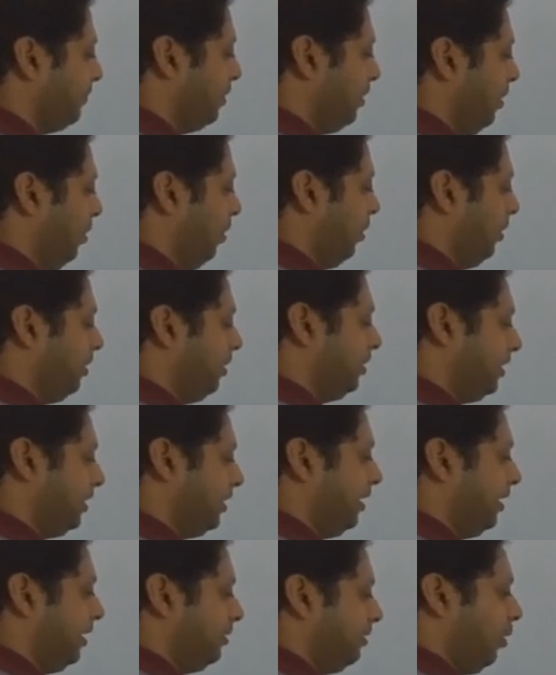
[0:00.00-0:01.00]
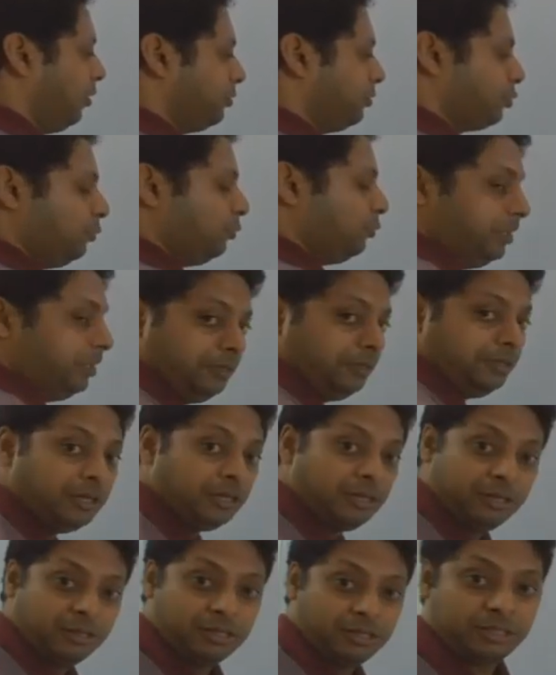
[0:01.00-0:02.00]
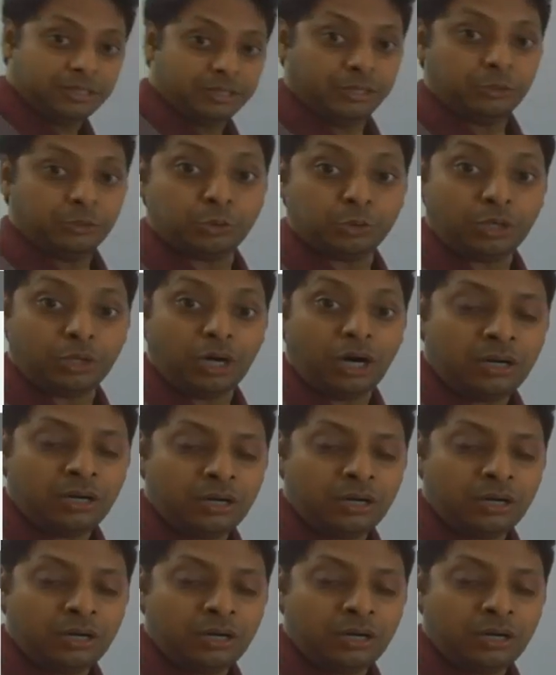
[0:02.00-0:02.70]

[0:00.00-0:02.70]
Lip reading: or it can also be due to the